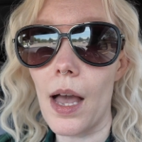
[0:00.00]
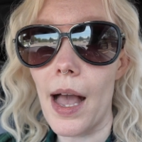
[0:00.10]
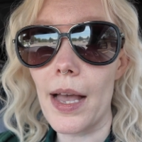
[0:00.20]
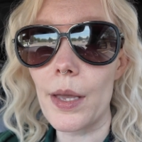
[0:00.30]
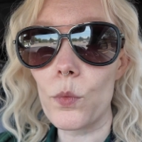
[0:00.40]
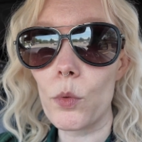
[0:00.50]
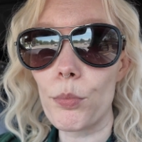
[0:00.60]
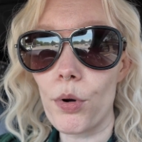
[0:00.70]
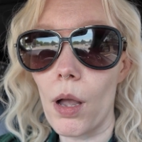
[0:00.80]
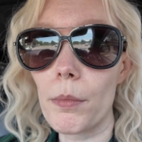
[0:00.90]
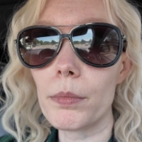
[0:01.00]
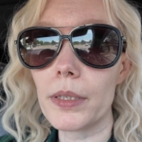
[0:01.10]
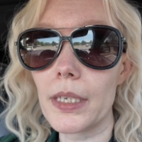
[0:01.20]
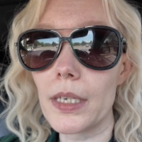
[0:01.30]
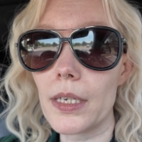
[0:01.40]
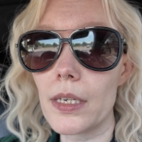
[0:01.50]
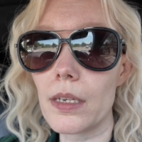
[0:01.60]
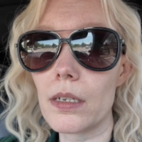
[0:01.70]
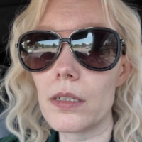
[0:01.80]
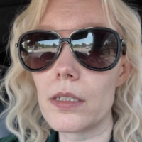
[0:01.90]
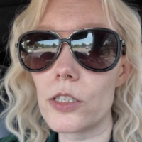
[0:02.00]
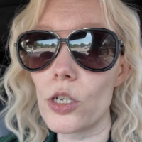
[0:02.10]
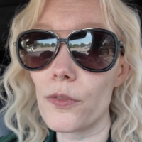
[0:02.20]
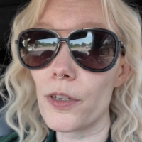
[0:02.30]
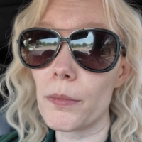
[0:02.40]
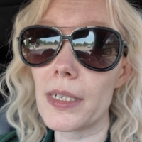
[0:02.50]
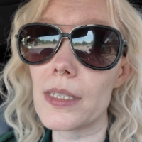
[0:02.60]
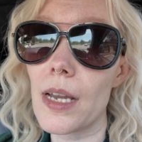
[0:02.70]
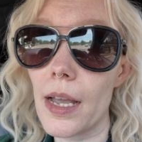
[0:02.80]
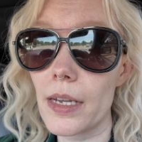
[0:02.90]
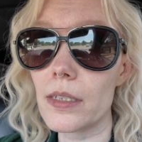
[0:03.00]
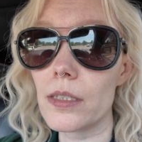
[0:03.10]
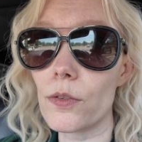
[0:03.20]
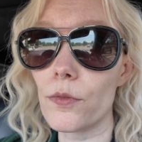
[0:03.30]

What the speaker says: I will probably start filming tonight